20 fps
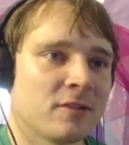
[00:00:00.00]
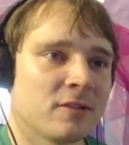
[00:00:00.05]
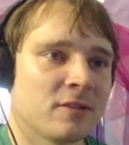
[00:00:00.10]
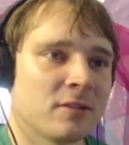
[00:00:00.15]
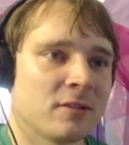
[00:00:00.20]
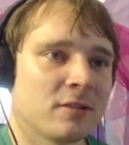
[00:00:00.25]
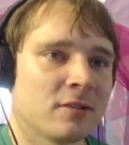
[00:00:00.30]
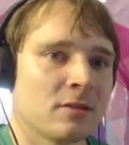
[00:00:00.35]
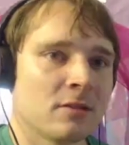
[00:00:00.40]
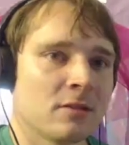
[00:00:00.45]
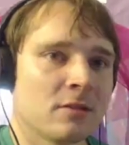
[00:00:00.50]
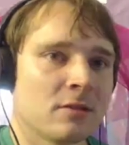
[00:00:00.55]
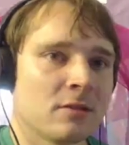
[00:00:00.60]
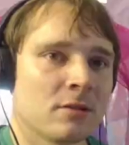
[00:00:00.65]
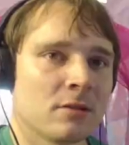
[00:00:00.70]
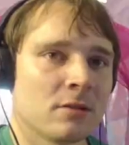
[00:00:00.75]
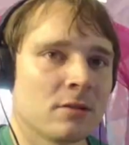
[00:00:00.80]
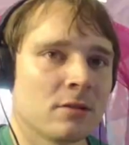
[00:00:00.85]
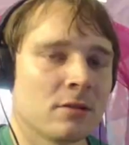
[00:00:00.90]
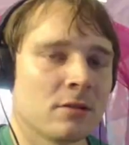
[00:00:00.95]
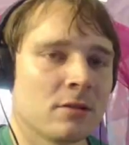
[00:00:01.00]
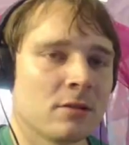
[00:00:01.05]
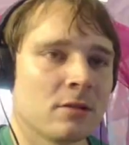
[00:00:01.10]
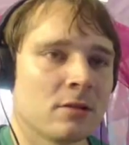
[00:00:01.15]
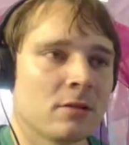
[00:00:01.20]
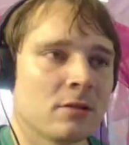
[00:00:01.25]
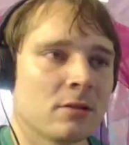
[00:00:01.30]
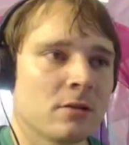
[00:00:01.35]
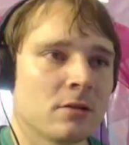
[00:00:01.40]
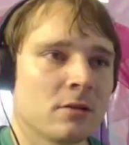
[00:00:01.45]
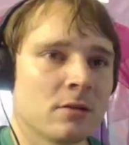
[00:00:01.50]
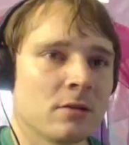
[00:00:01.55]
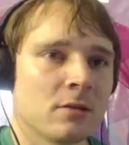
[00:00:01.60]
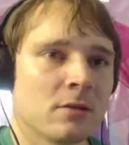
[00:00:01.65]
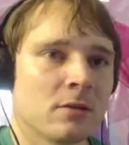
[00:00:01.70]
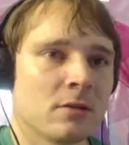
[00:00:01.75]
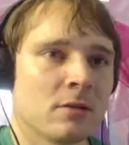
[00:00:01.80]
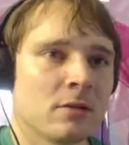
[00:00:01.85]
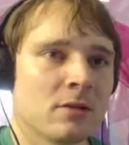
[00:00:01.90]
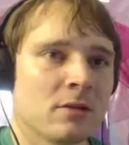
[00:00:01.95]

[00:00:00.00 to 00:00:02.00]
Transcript: Nobody speaks.